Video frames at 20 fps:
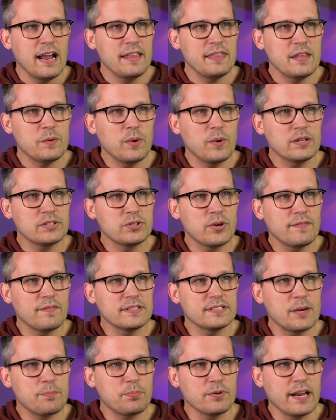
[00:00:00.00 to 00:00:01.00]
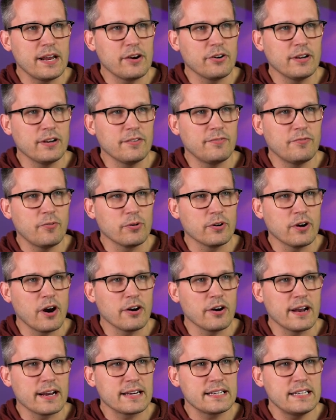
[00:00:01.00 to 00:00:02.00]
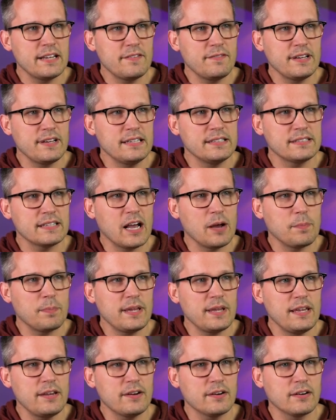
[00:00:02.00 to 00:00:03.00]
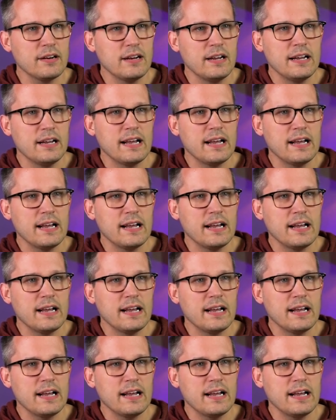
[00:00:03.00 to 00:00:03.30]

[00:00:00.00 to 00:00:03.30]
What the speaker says: And then we also have a separate area for our activities up here.